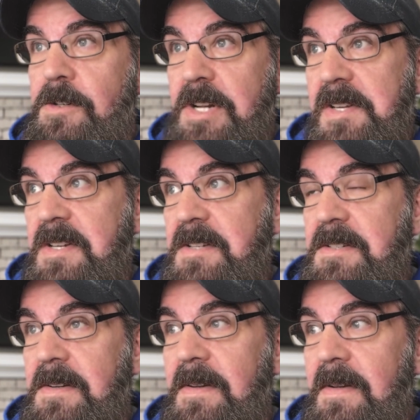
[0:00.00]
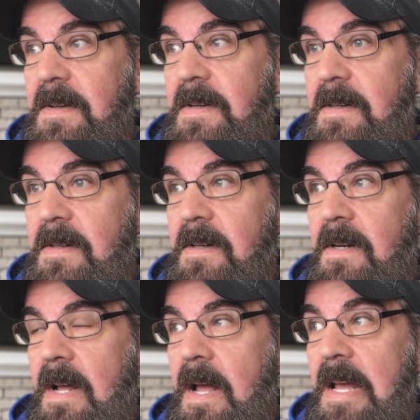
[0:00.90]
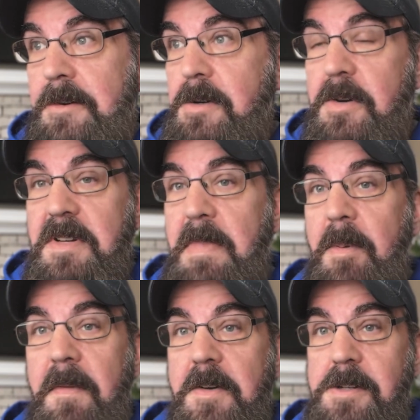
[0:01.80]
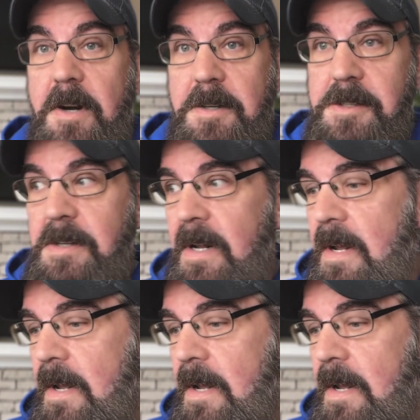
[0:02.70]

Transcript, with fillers: Jesus, introducing people to the church.